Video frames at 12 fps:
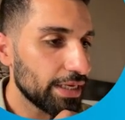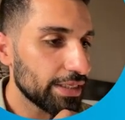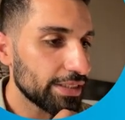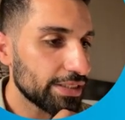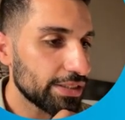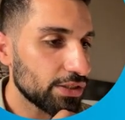
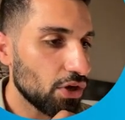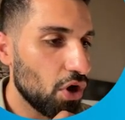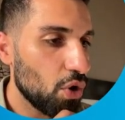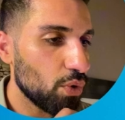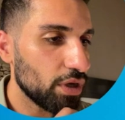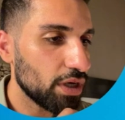
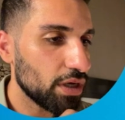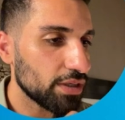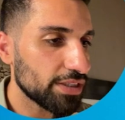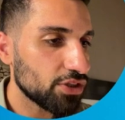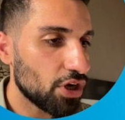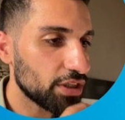So
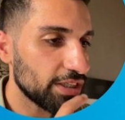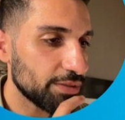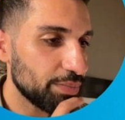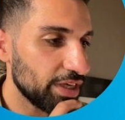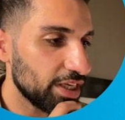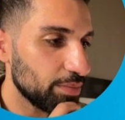start the
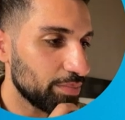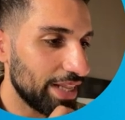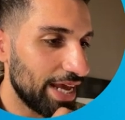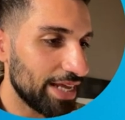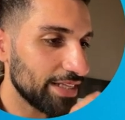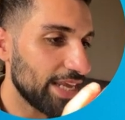speaking plan.